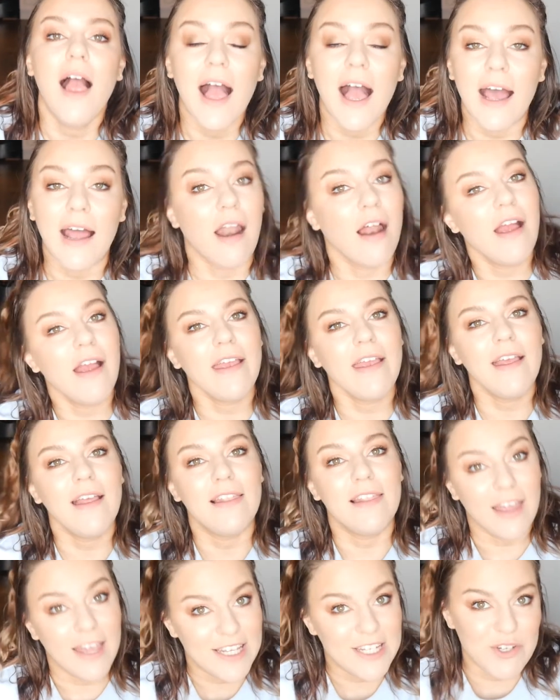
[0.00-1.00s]
And I
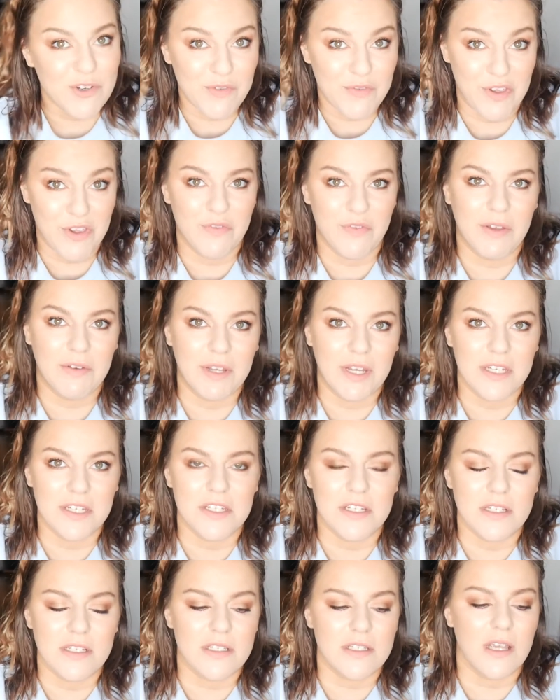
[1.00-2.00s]
like to review
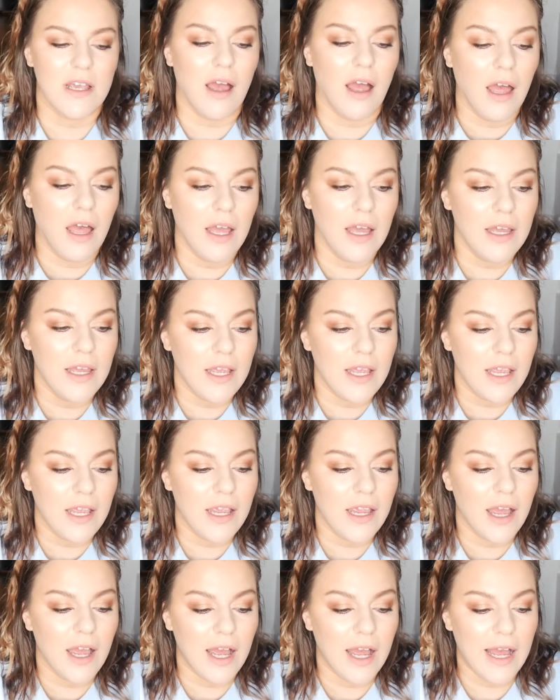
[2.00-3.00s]
foundations.
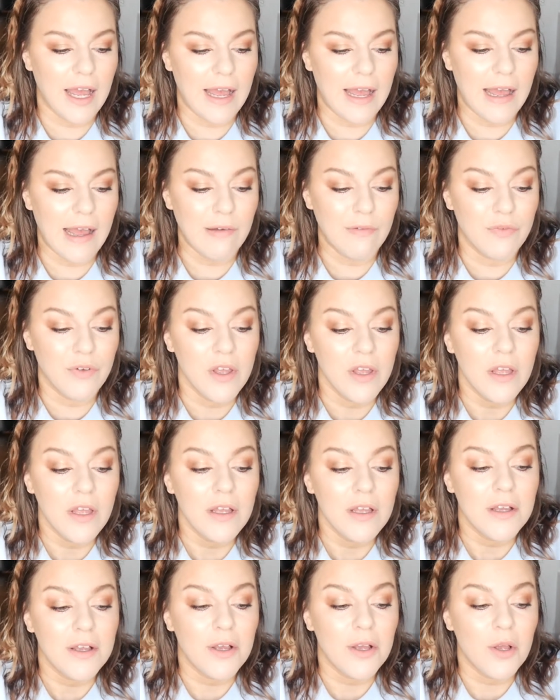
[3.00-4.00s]
I have
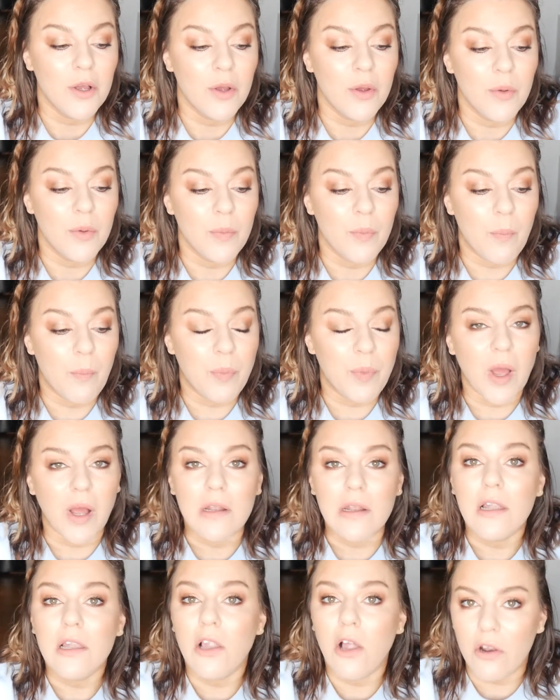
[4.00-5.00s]

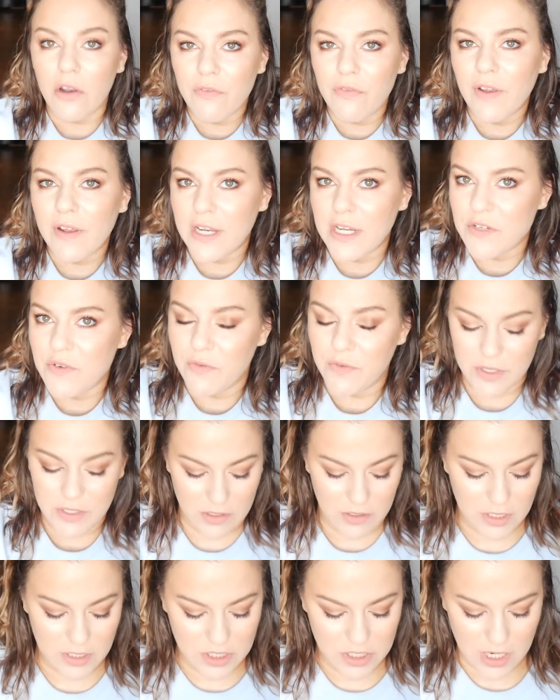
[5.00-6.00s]
done a lot of foundation reviews
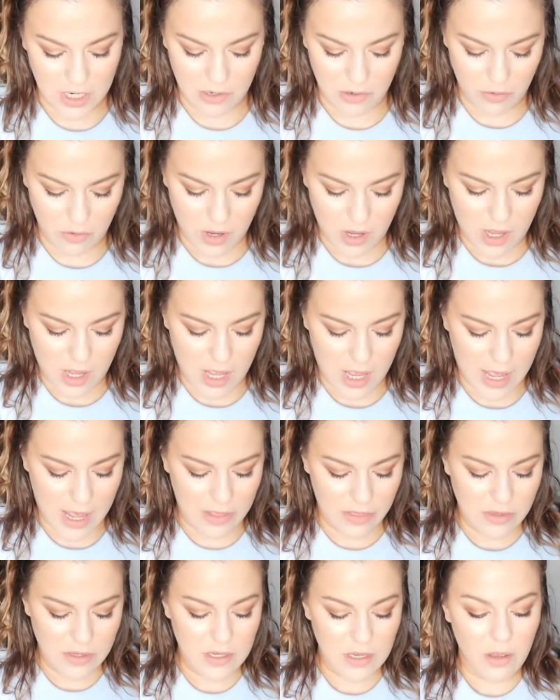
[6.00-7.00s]
on this channel.
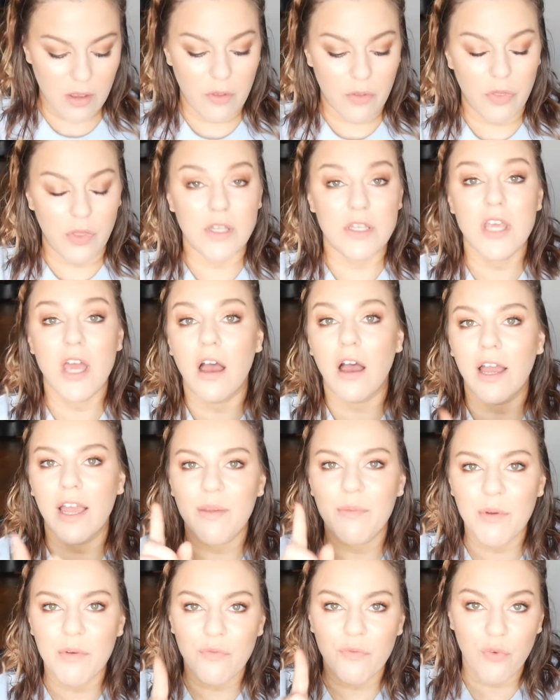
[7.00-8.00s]
At the
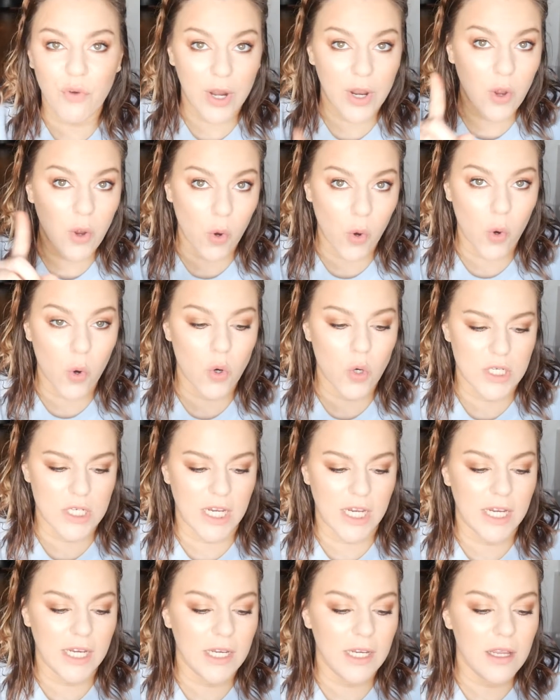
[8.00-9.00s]
time of
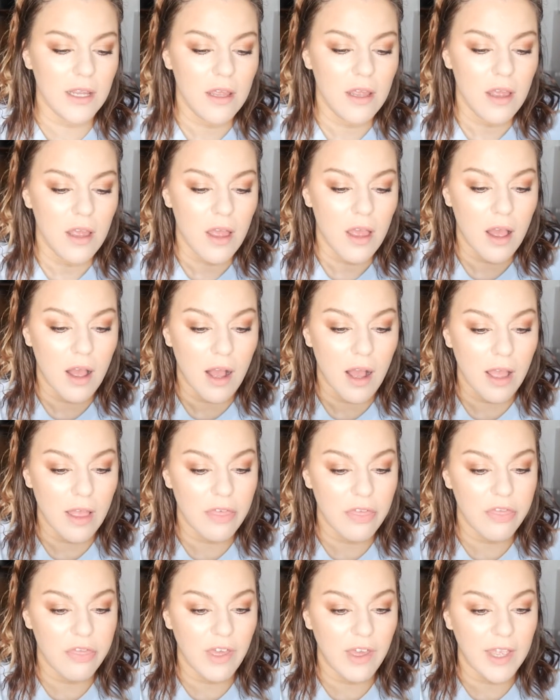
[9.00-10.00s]
recording, I
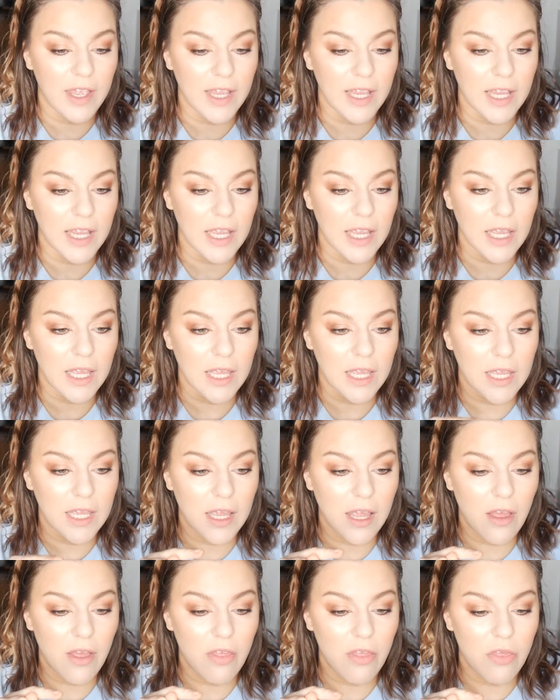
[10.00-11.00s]
think
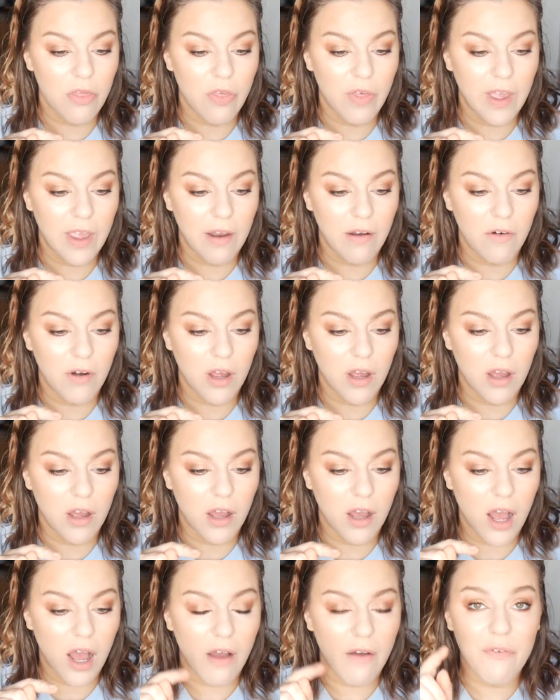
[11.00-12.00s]
there
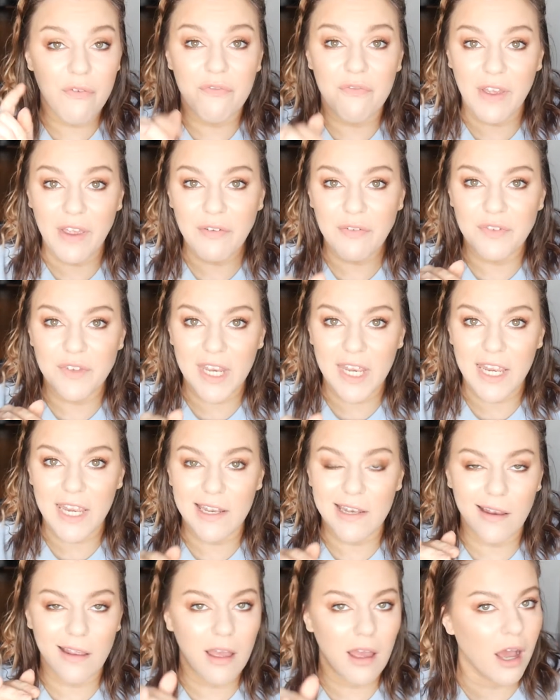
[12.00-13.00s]
are
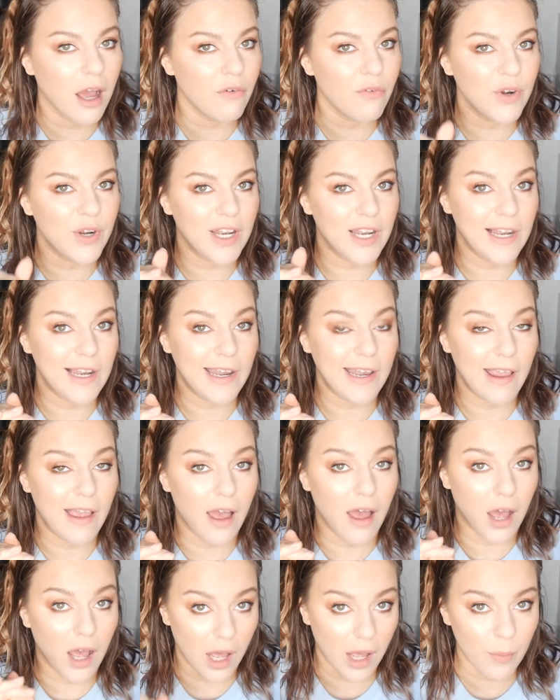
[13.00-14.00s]
15 currently
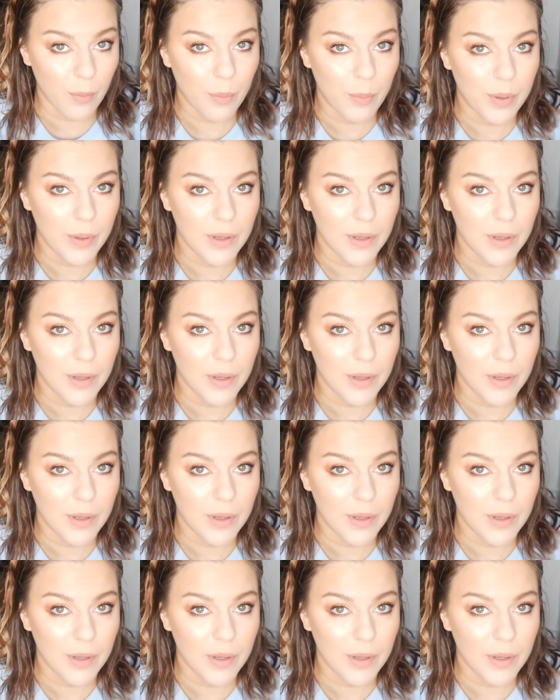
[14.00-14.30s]
up